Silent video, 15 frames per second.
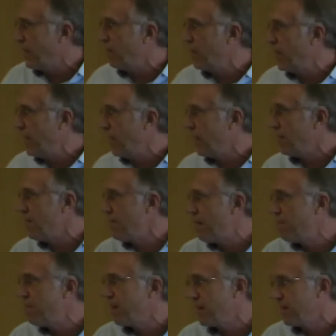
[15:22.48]
then we
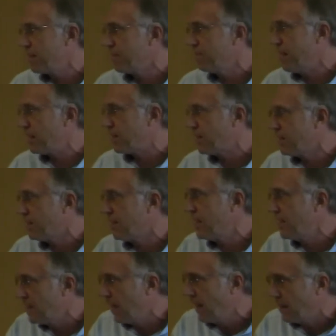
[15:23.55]
remember this much
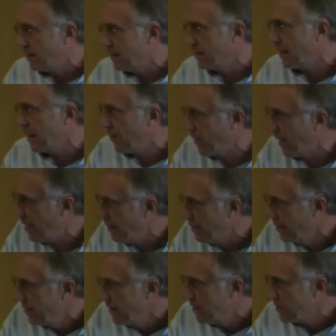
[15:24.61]
easier. Is that
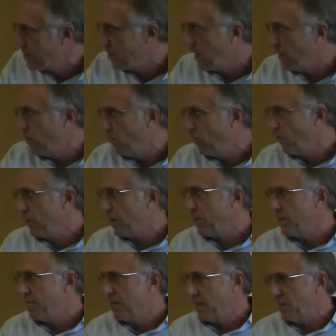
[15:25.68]
okay? So, although
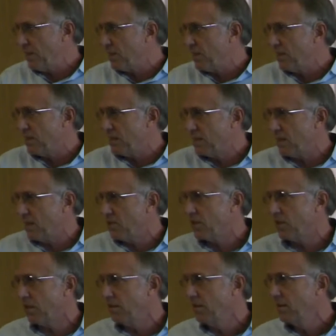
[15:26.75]
the message is
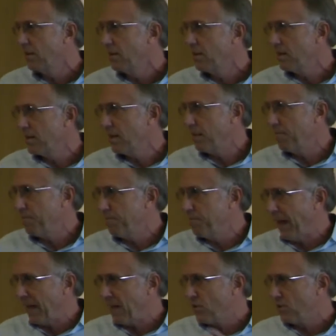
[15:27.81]
essential, the
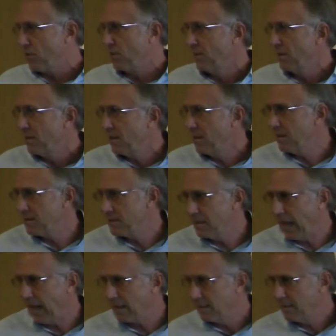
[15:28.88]
package is
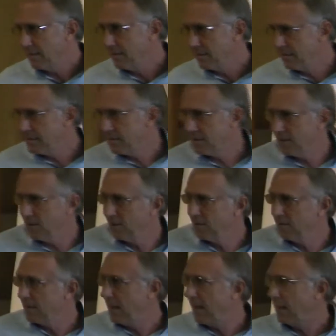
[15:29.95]
light.
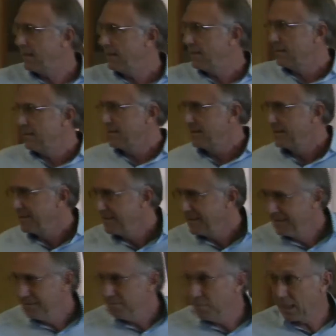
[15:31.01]
So, relax,
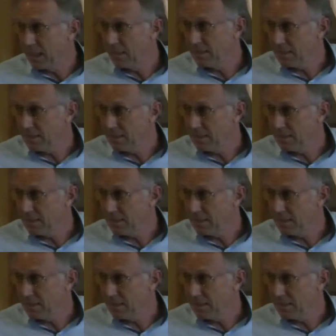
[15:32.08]
but